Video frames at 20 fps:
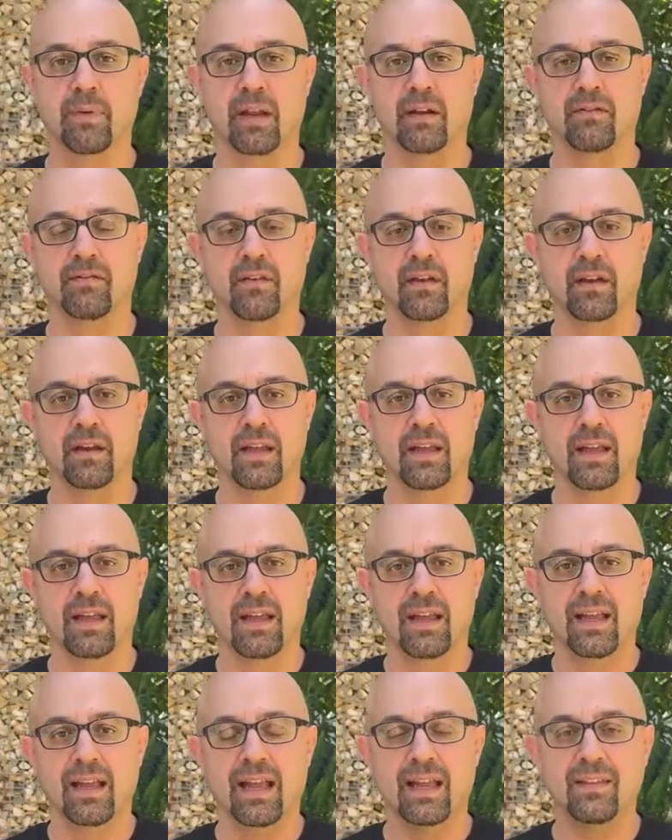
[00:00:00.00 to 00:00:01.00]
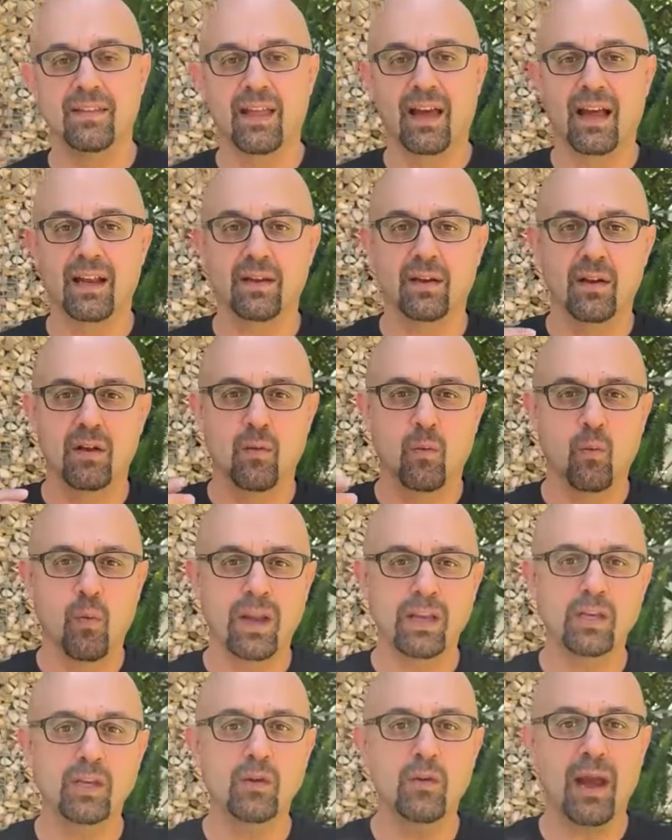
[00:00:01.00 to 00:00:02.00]
benefit in that
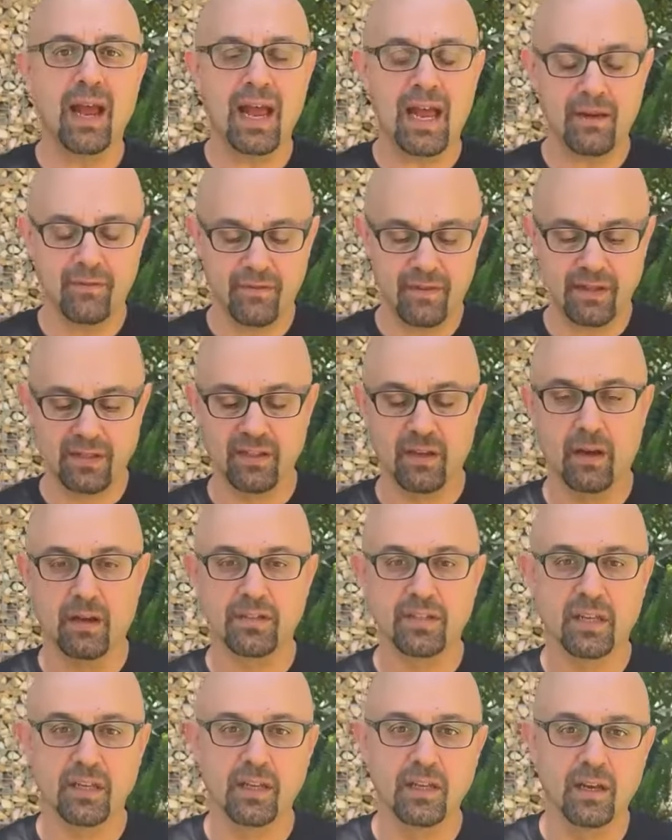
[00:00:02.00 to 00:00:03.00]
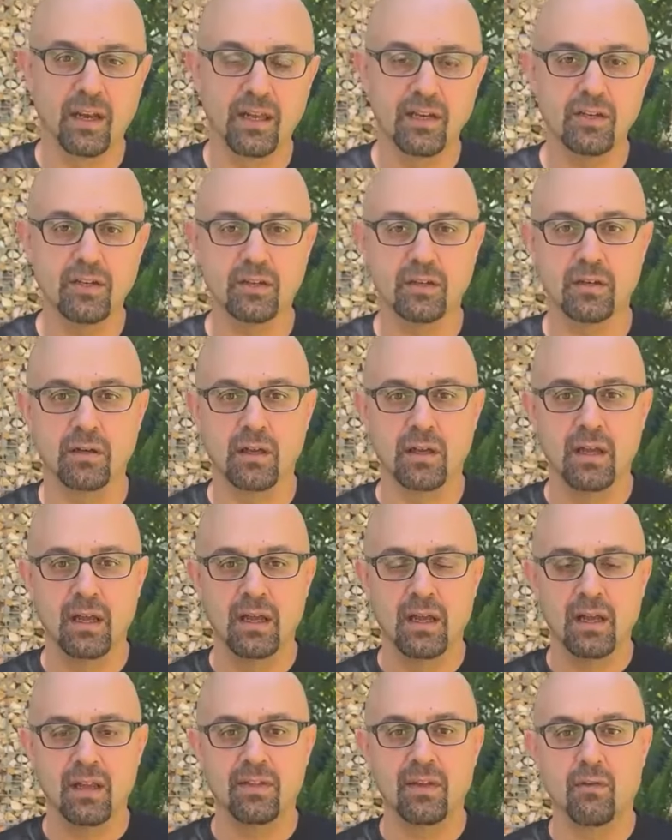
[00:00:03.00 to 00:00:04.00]
when you have this articulation,
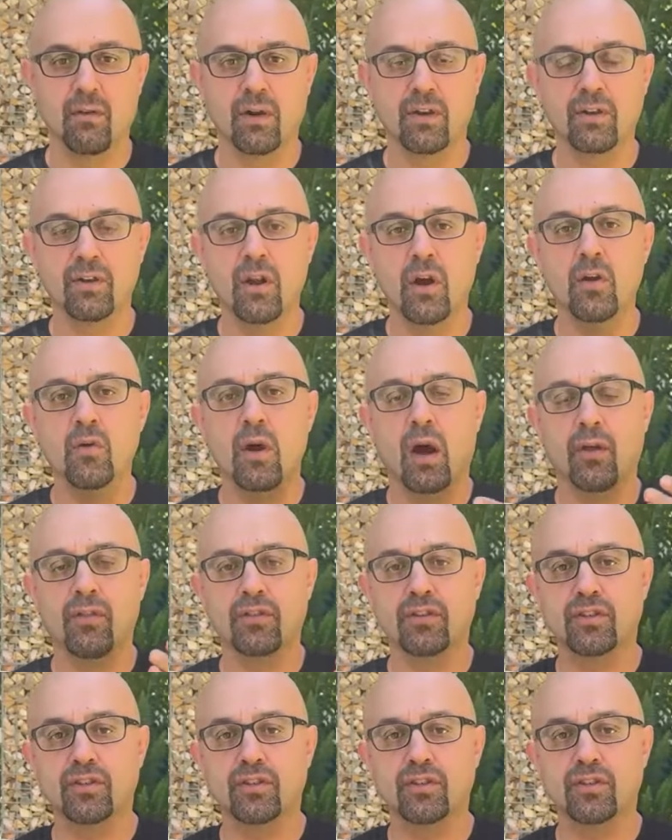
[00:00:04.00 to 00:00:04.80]
there are no other